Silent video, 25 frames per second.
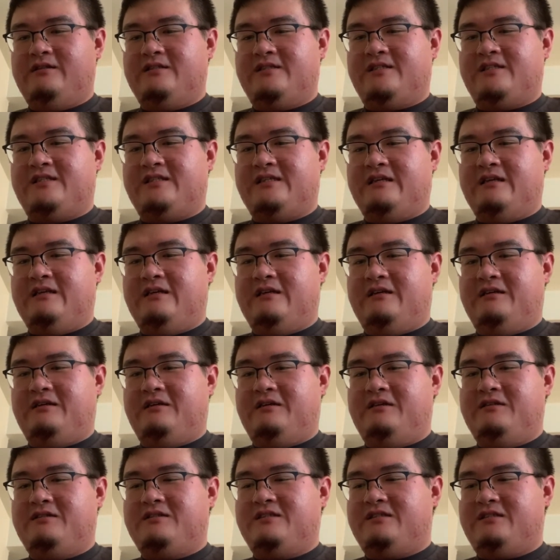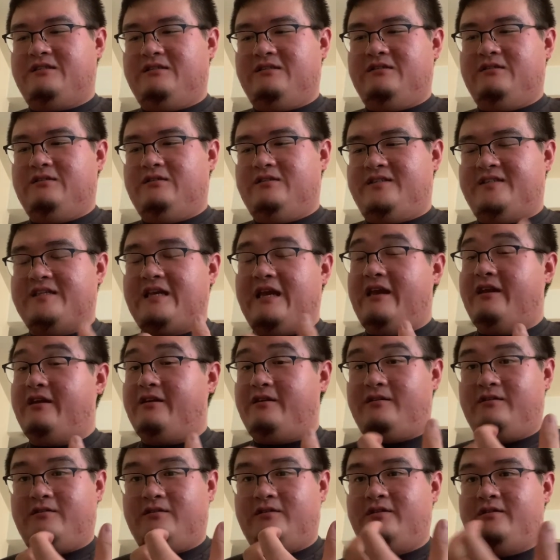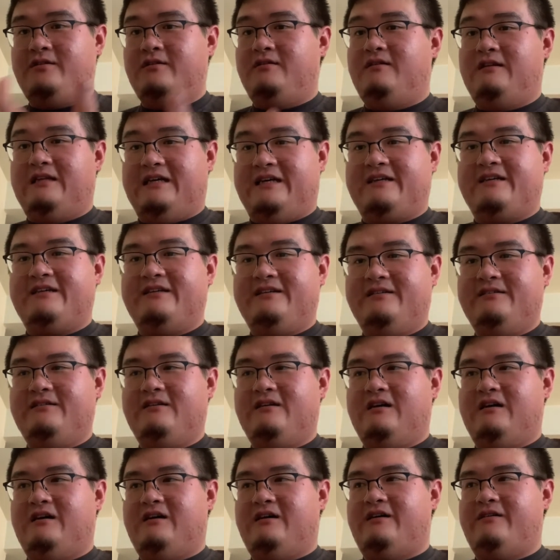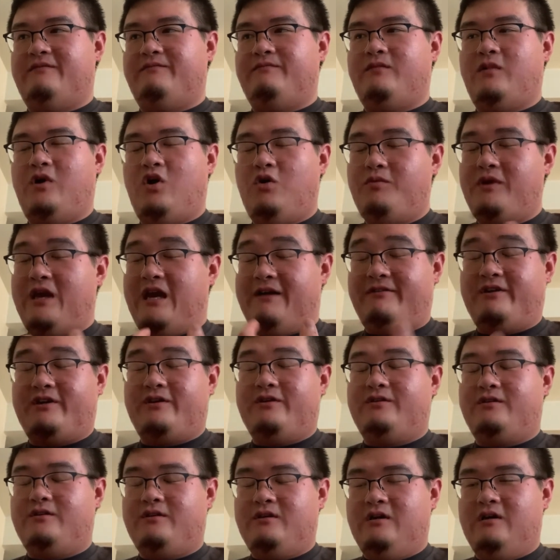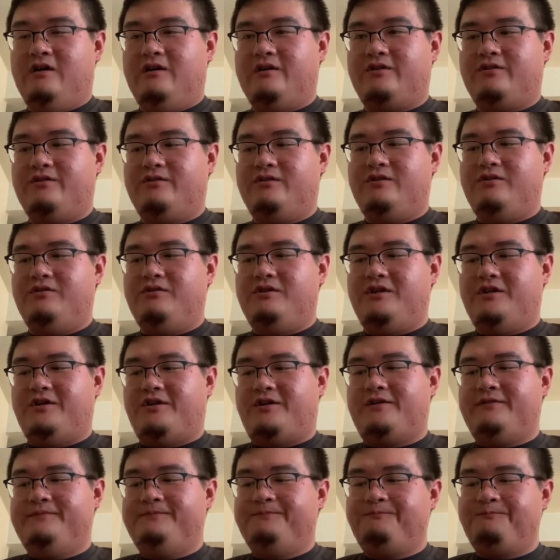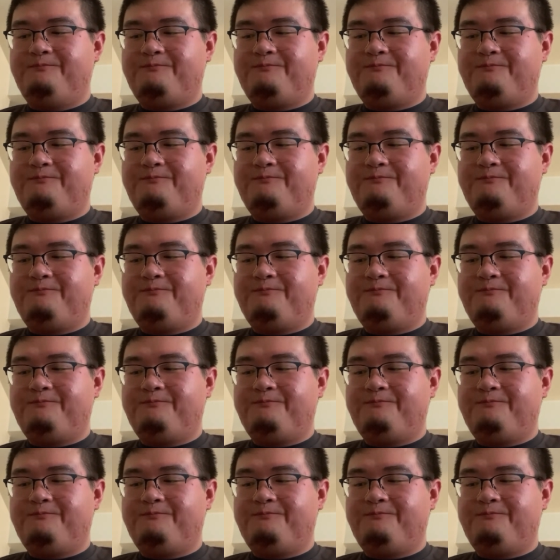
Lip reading: it's saying good luck, hope you have a good new year.